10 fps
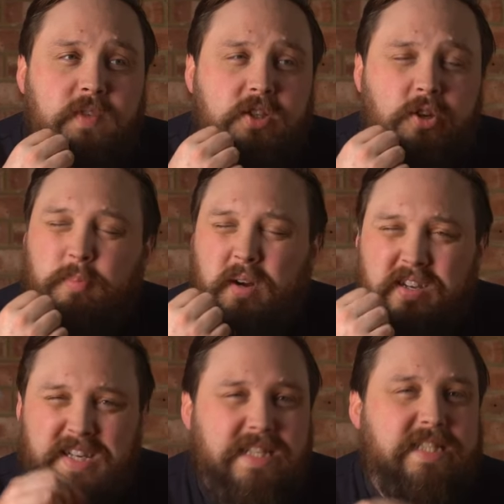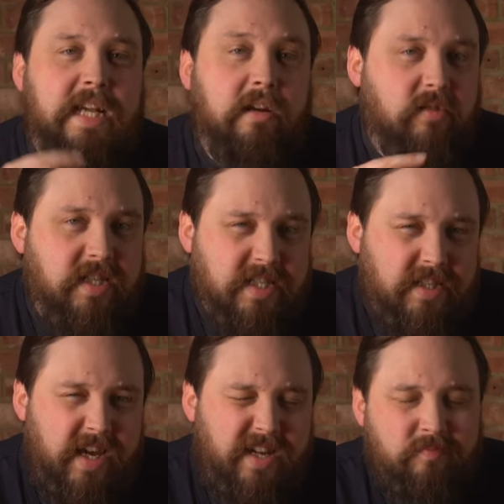So by
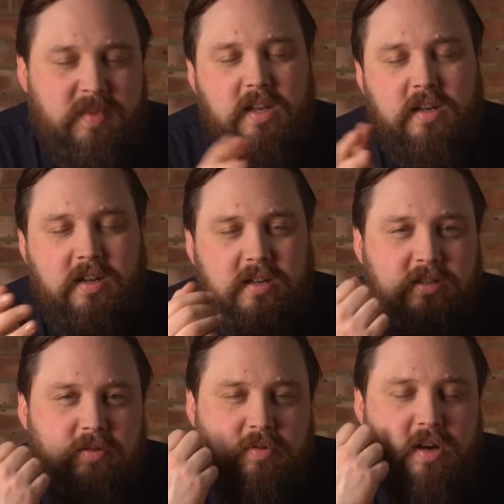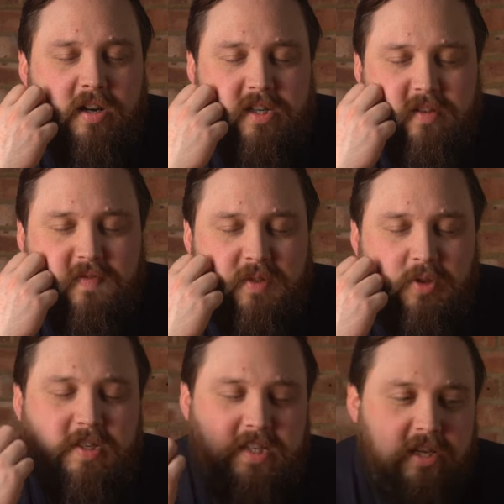accelerating that, you're kind of
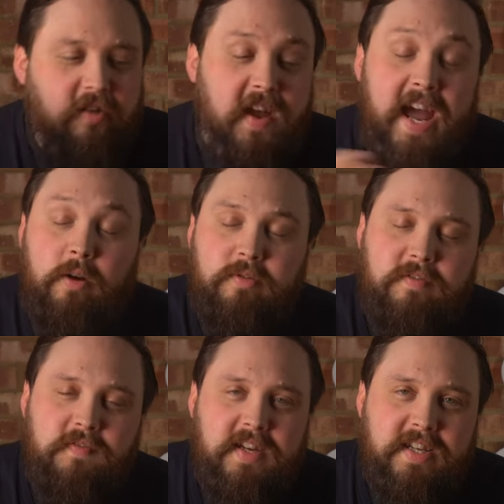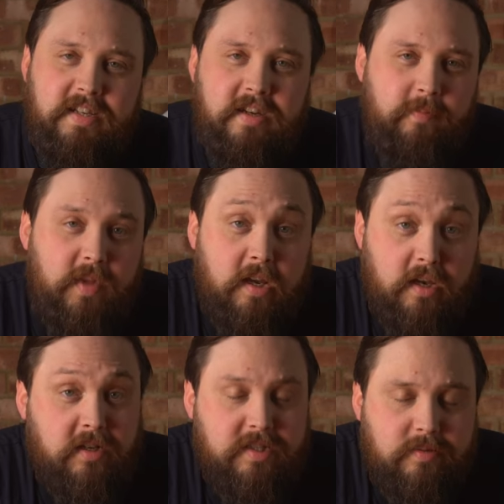doing yourself out of a
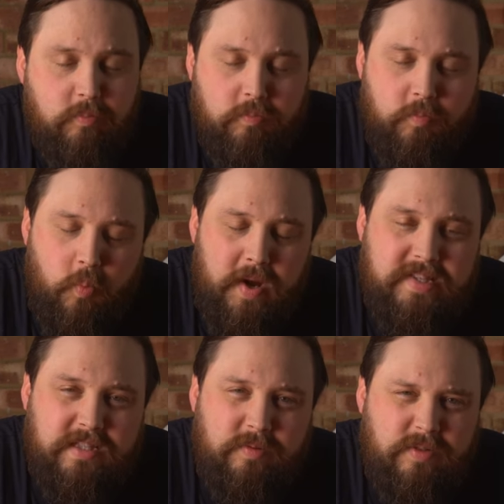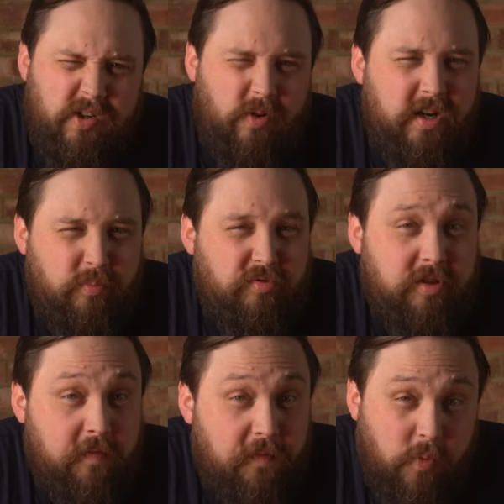nice wetsuit, so I'd
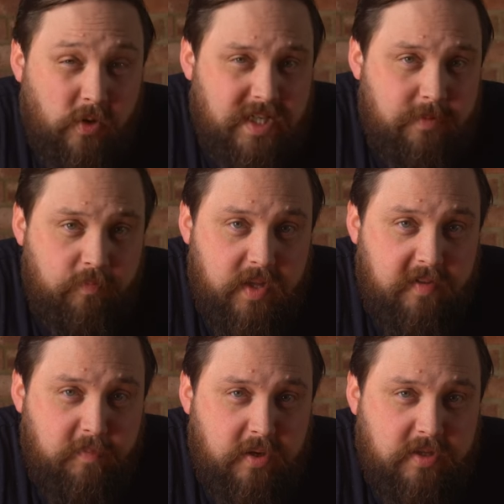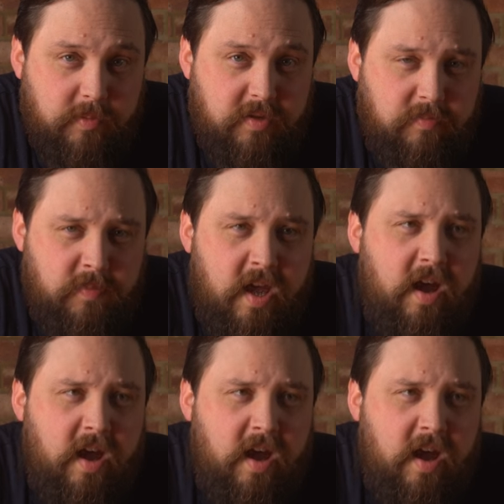probably avoid it if possible.